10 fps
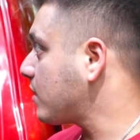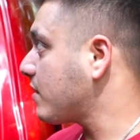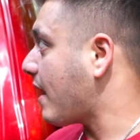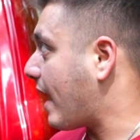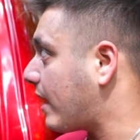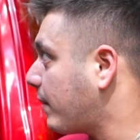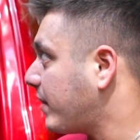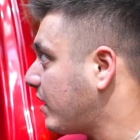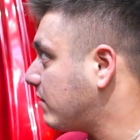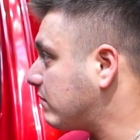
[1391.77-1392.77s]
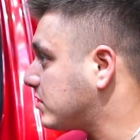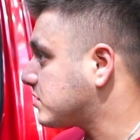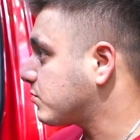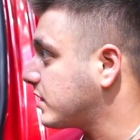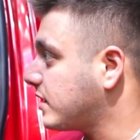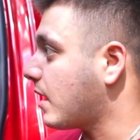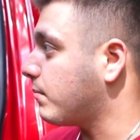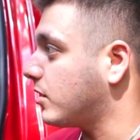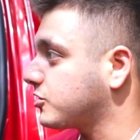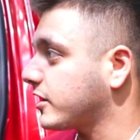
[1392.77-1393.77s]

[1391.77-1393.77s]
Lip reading: than that, I mean, there's really not much.